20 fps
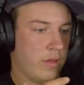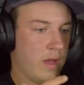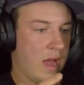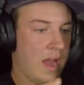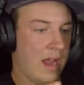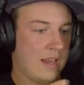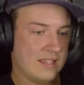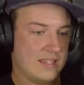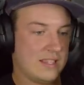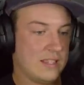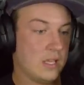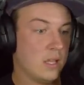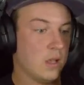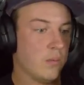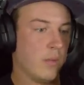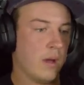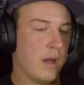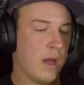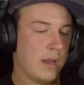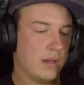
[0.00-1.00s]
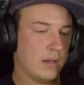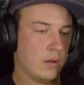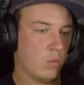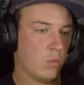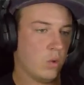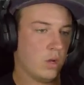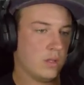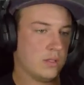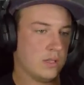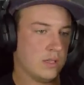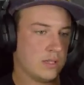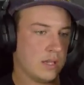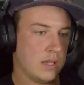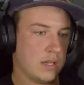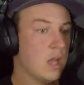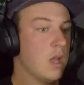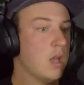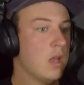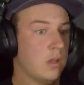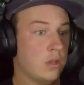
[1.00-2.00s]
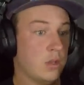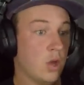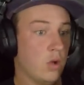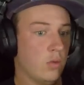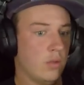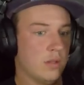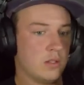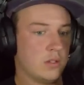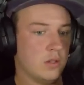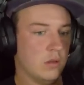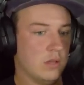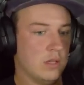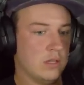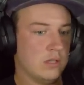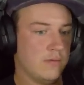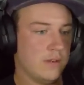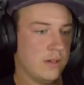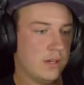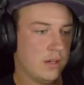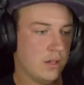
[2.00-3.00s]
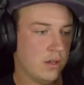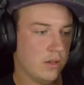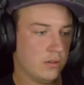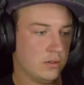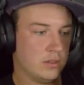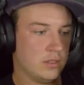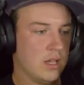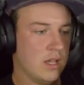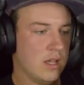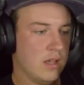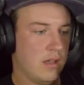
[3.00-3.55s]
idea behind it was. It's like, yo, let's do these videos.